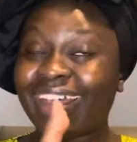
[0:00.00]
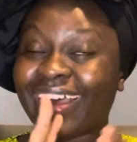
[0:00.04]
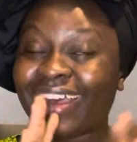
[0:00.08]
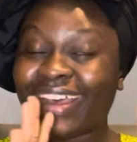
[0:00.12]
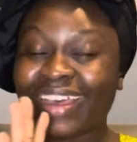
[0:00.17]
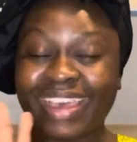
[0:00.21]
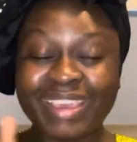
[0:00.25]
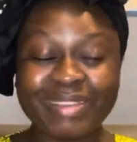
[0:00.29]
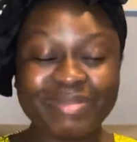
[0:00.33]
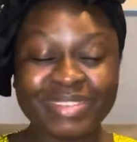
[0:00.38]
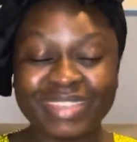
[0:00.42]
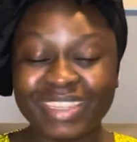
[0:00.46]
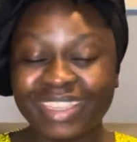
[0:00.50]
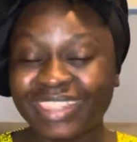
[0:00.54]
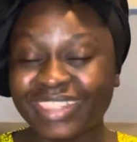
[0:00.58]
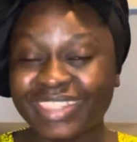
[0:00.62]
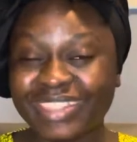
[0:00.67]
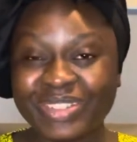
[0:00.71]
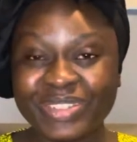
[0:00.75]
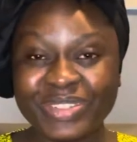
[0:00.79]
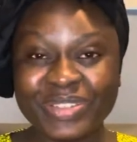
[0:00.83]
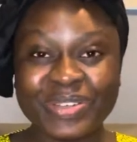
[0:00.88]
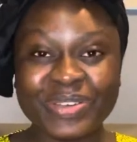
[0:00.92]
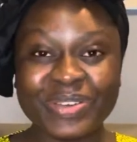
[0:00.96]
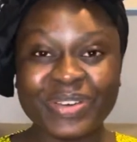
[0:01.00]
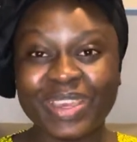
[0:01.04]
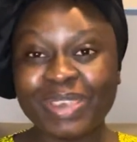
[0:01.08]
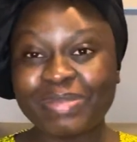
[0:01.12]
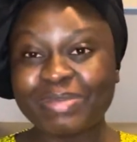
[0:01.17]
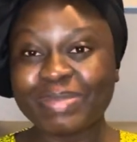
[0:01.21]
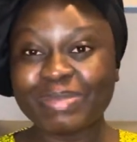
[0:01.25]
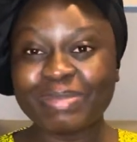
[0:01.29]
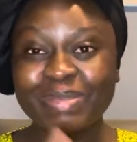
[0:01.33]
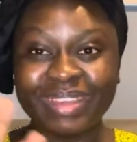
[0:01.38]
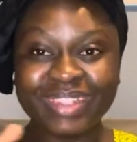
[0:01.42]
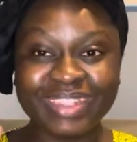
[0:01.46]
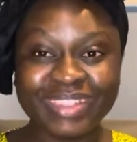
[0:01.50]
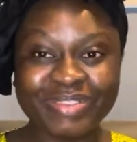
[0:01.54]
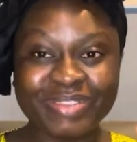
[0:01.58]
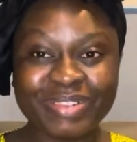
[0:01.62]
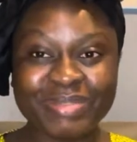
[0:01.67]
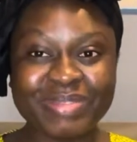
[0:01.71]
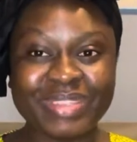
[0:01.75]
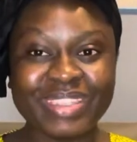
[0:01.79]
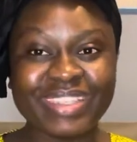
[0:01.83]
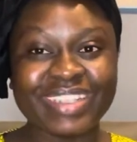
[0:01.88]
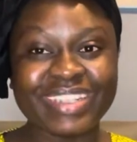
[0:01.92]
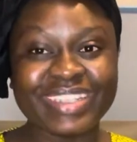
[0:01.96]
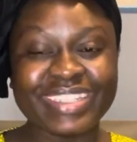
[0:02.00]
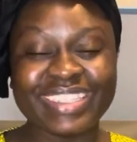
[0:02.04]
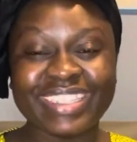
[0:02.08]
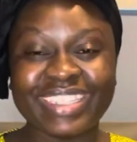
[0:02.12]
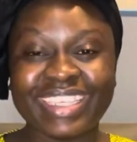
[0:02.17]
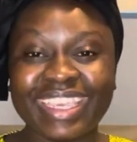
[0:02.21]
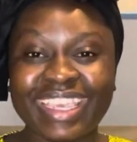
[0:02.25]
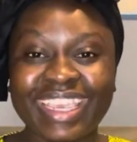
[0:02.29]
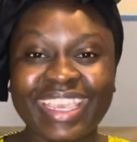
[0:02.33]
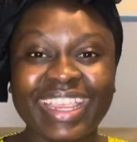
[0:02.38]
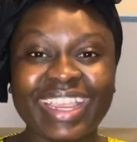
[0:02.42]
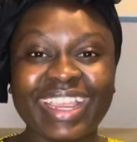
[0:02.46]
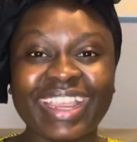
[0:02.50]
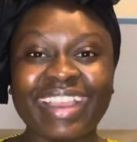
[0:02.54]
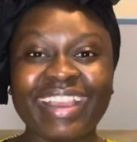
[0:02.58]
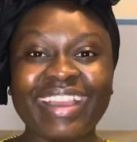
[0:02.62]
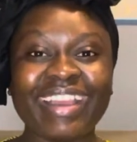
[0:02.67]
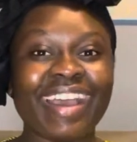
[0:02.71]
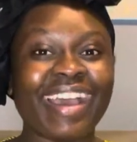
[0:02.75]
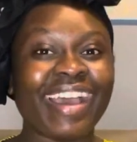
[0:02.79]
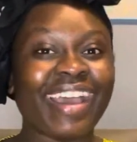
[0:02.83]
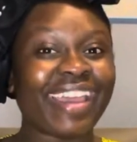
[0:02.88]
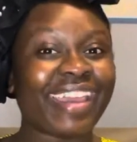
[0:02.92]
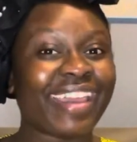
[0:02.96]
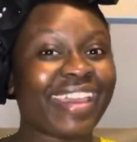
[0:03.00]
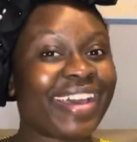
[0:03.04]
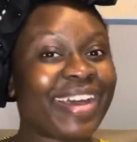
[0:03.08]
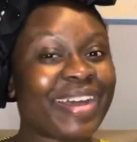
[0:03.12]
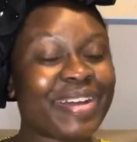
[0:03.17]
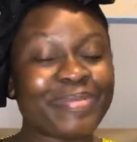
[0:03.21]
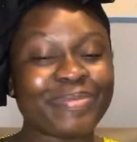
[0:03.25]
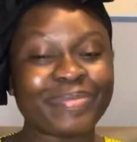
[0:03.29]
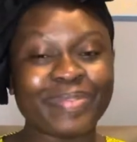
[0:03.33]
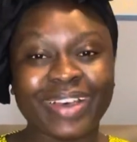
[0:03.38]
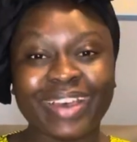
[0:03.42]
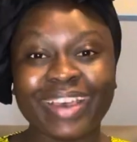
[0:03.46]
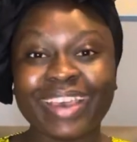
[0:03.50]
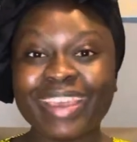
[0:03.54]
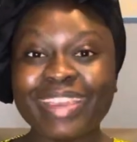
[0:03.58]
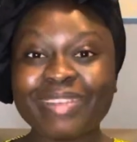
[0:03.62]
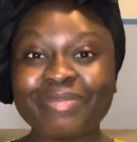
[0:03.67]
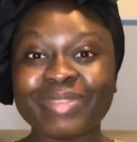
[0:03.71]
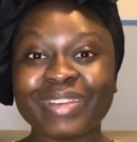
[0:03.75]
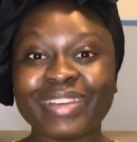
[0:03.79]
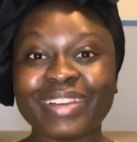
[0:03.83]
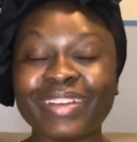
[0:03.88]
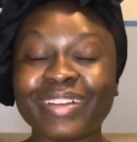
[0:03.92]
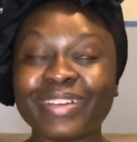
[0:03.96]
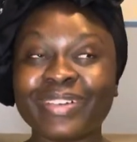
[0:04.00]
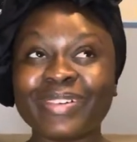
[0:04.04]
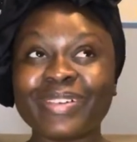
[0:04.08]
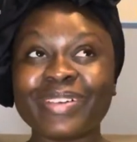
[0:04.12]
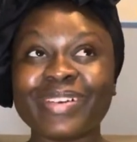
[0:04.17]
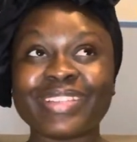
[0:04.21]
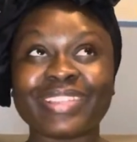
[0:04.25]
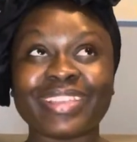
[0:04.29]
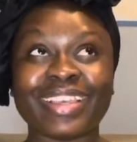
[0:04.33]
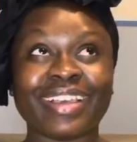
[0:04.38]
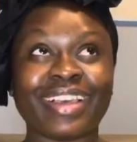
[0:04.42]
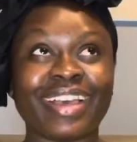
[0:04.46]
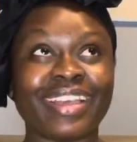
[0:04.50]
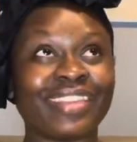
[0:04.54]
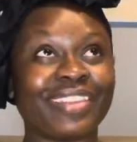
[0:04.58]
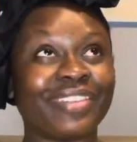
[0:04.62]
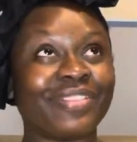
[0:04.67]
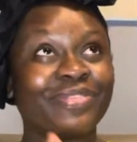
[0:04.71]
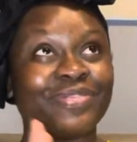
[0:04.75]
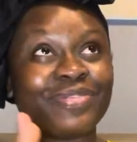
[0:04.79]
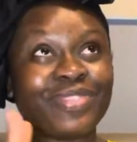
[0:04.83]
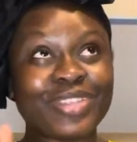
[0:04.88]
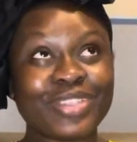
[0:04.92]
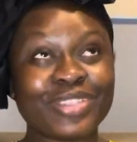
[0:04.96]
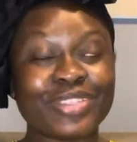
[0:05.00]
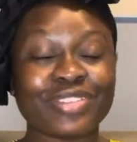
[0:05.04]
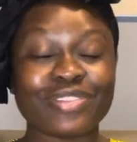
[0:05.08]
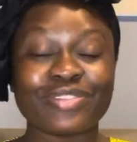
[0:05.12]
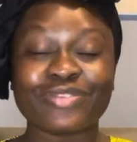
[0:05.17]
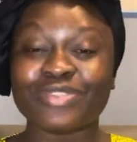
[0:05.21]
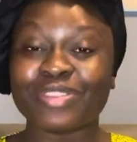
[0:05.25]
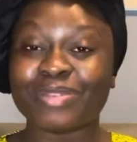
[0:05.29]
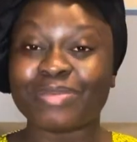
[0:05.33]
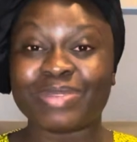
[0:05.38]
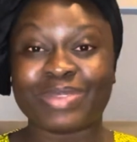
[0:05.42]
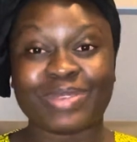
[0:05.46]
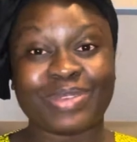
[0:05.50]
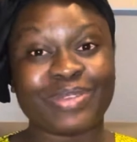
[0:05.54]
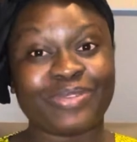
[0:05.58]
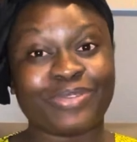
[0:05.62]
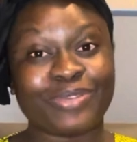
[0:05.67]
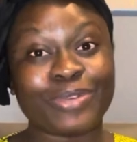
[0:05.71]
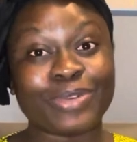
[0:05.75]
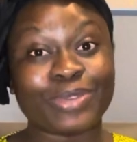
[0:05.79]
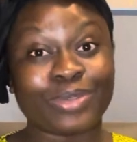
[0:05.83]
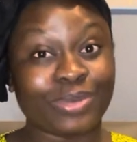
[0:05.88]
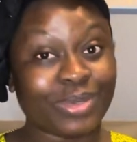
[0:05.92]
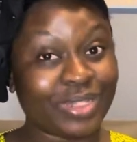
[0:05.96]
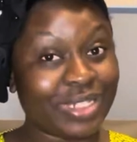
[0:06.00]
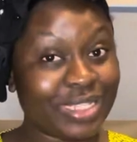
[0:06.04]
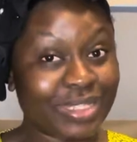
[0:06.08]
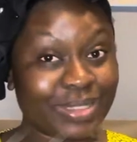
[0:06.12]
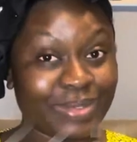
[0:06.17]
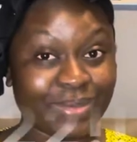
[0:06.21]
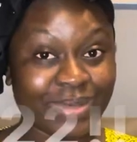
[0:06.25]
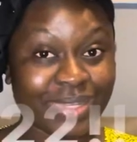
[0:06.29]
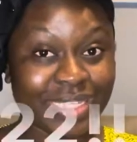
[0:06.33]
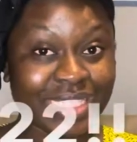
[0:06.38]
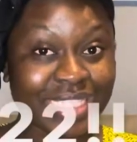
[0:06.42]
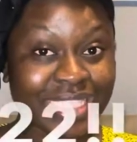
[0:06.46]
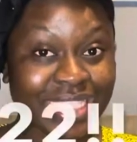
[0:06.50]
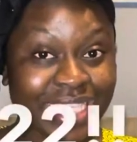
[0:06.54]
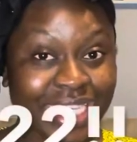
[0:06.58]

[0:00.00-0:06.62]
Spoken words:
I'm telling you, I'm smiling from ear to ear. I got my miracles. I got the vision for 2020.